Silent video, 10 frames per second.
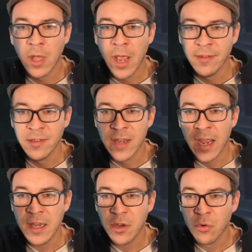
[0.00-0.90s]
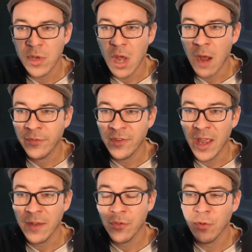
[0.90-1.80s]
has a ninety degree
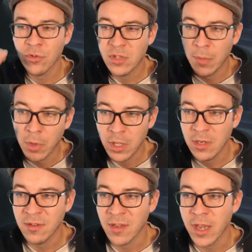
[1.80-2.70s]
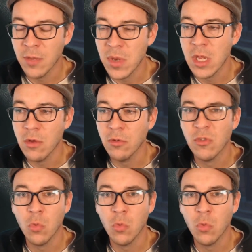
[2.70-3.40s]
offset, those are typically designed to be used